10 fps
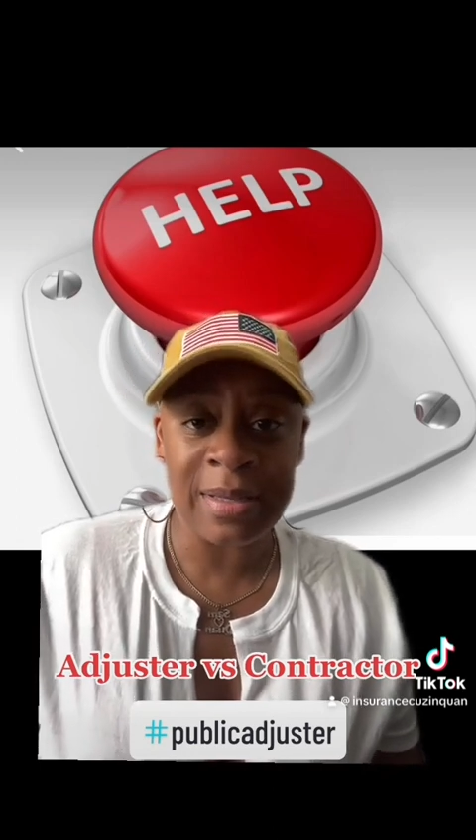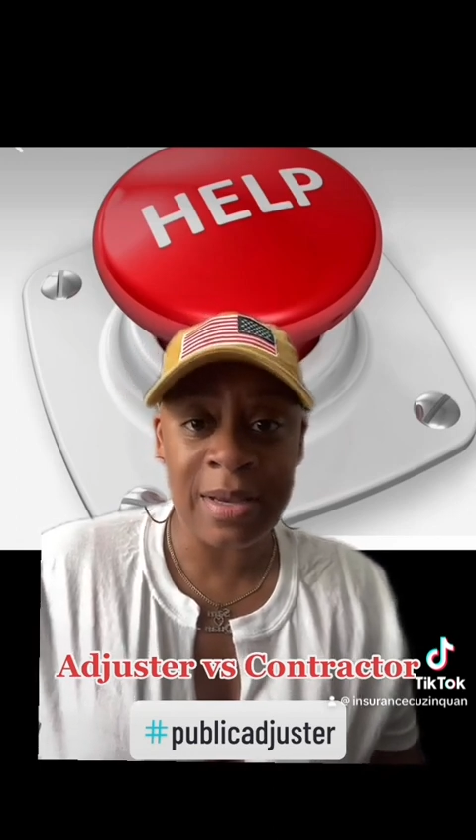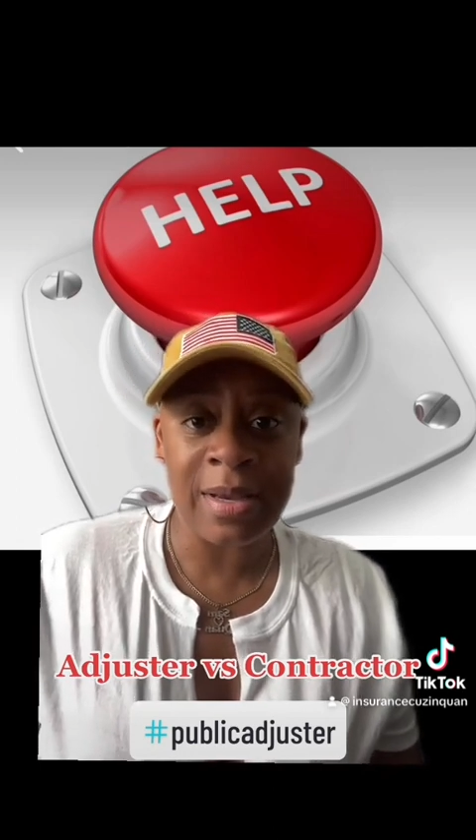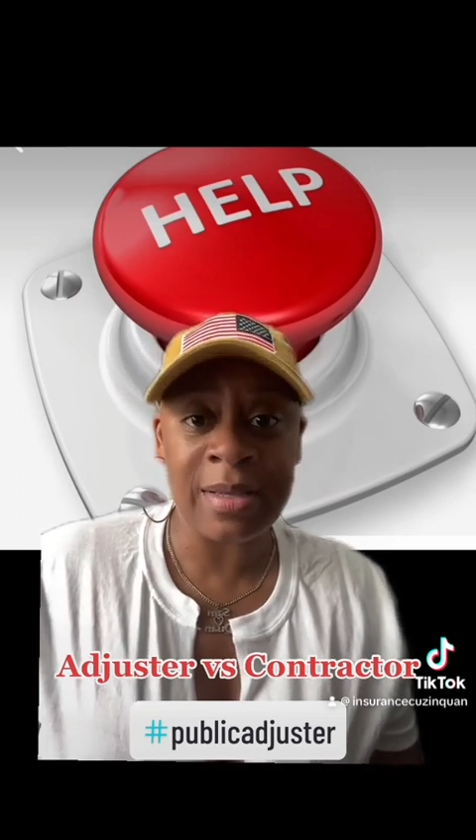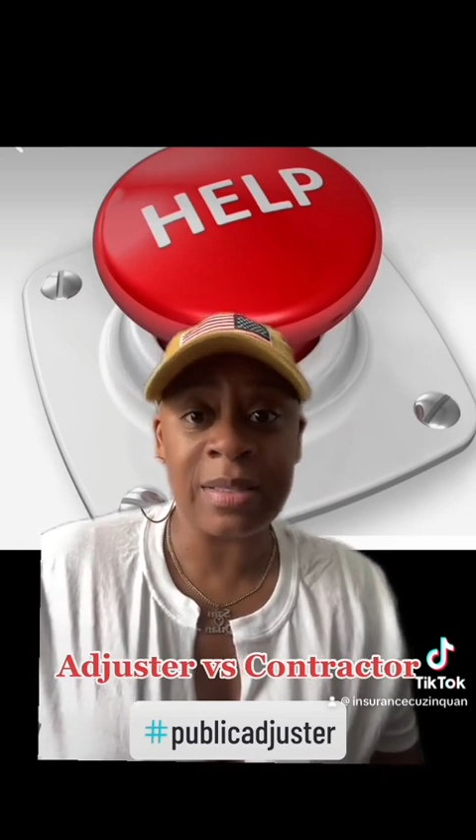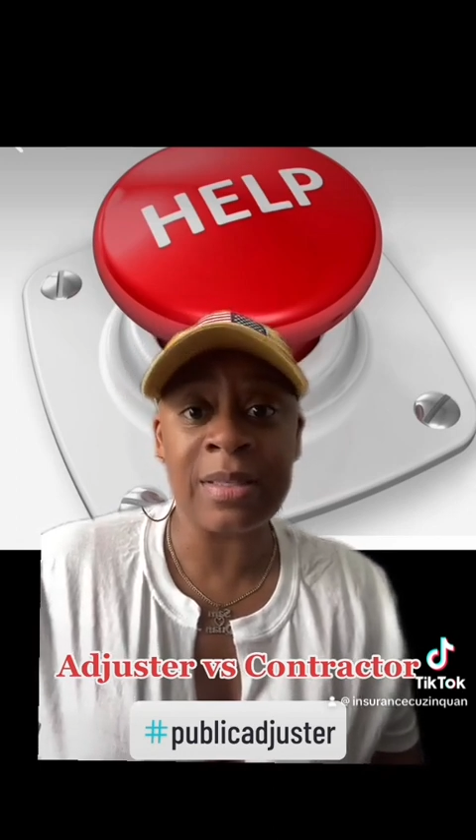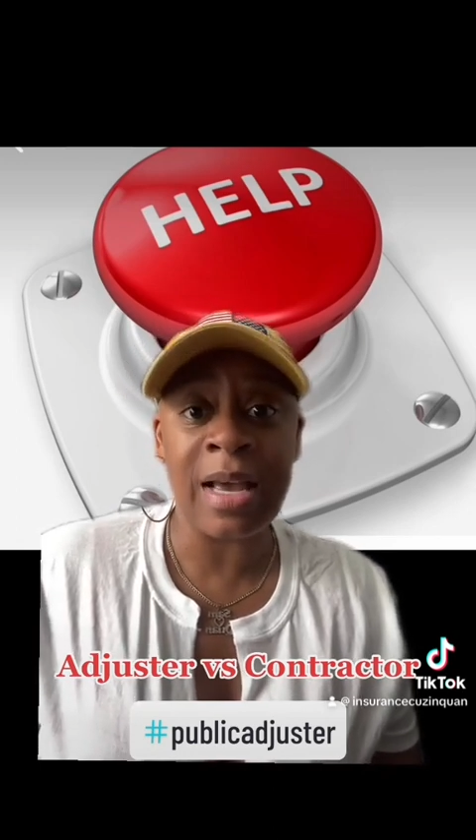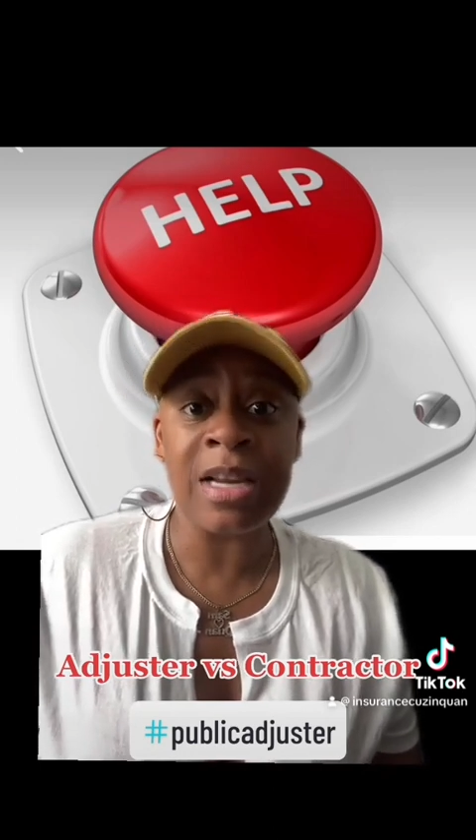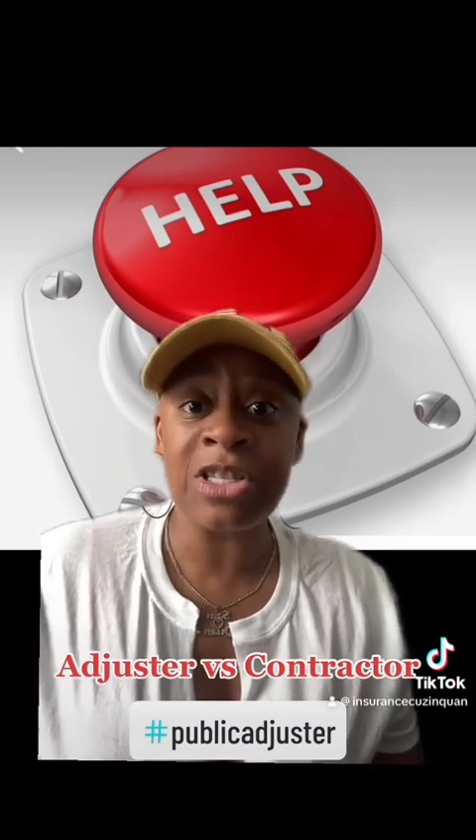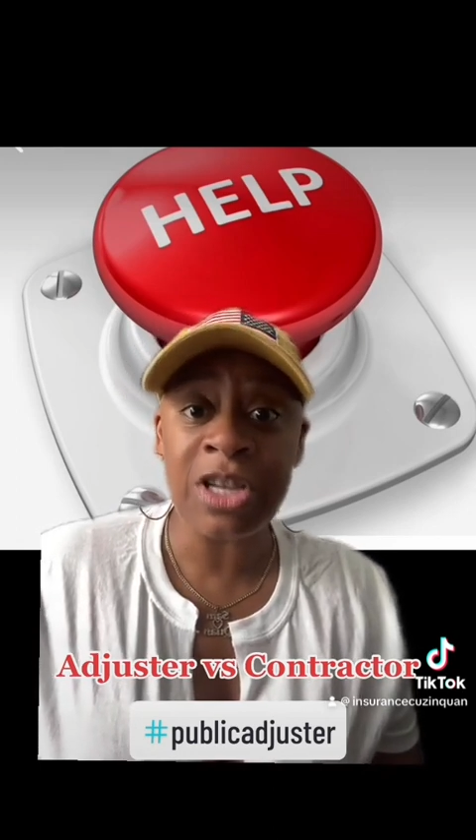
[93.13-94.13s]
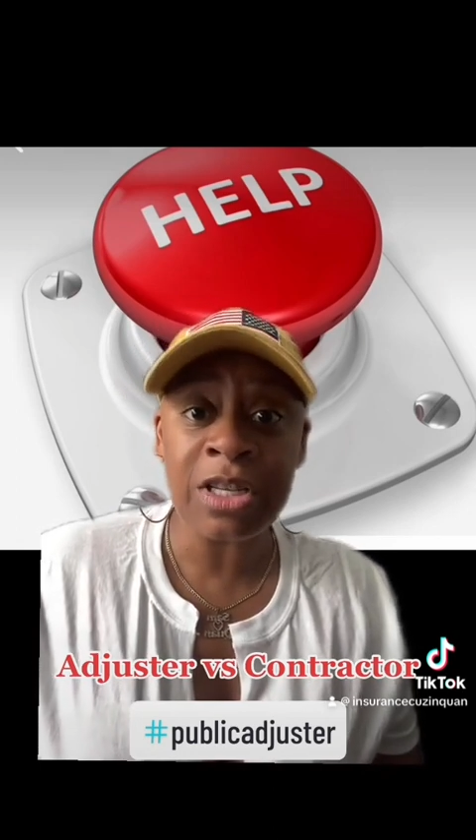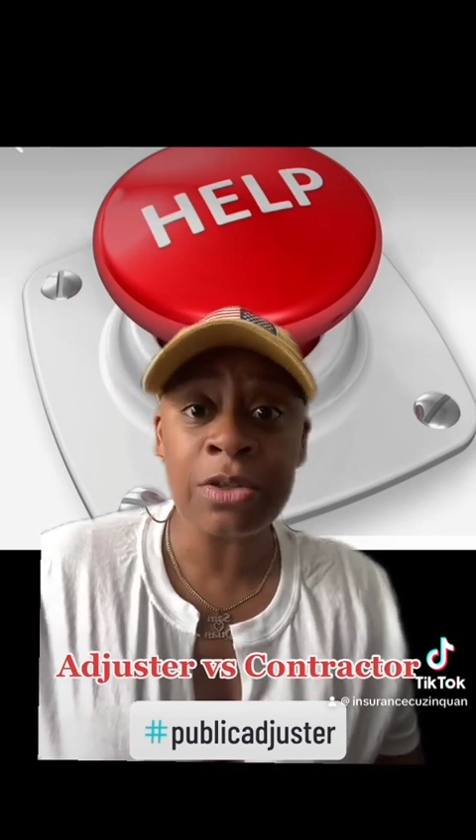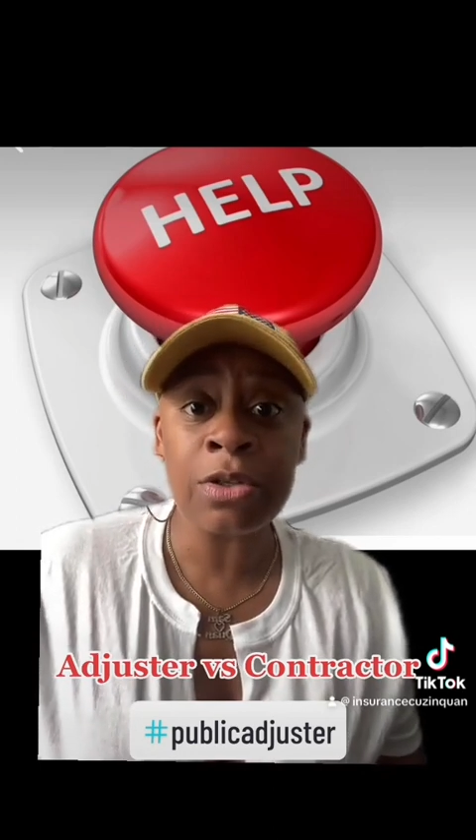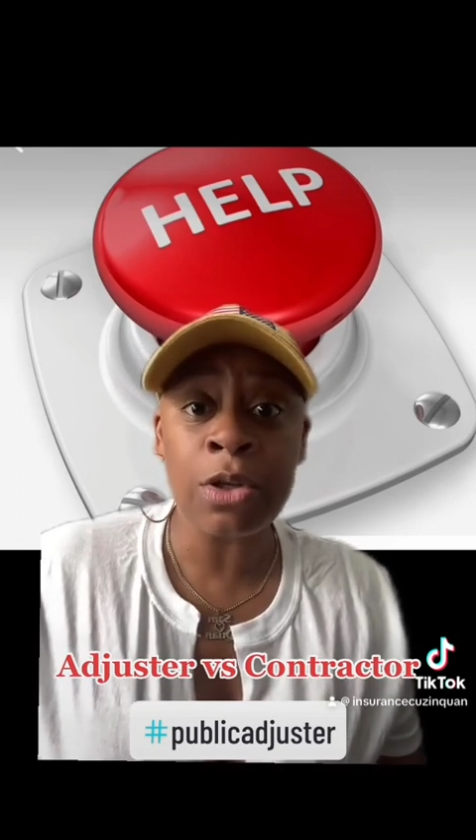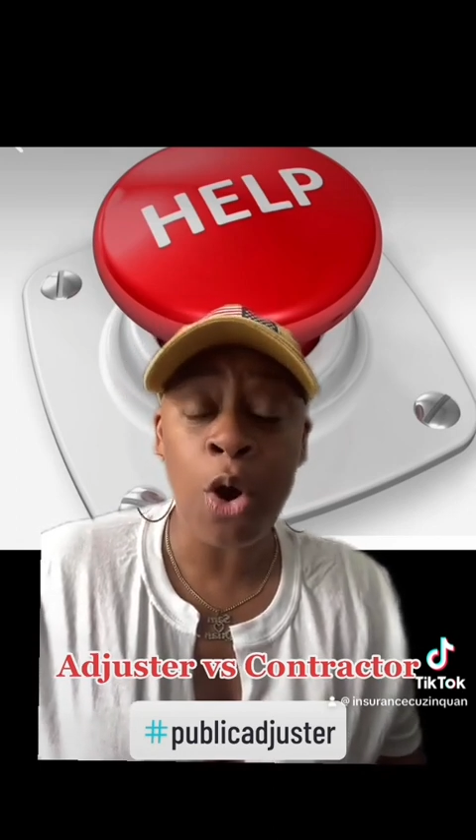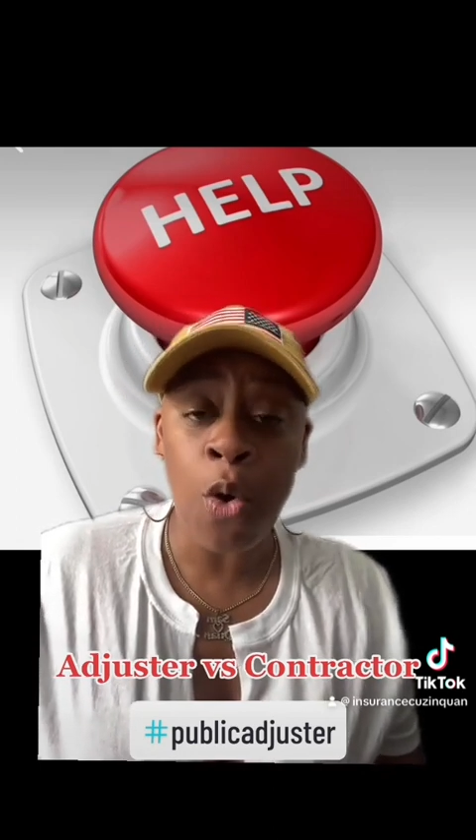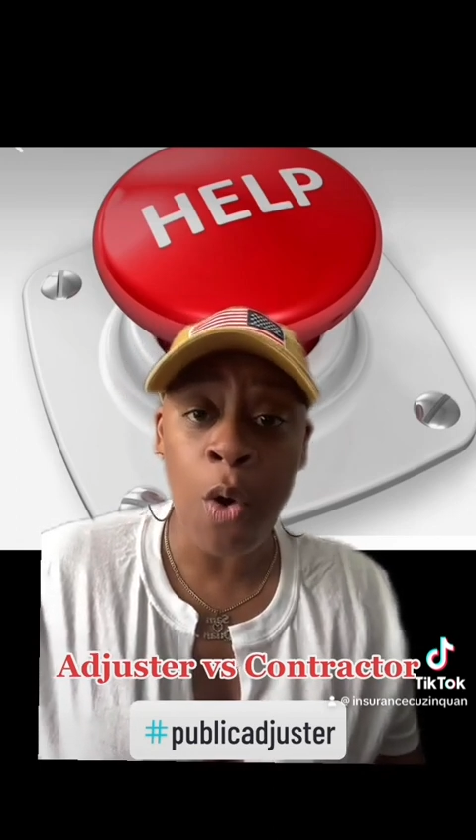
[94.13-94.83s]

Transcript: is that adjusters go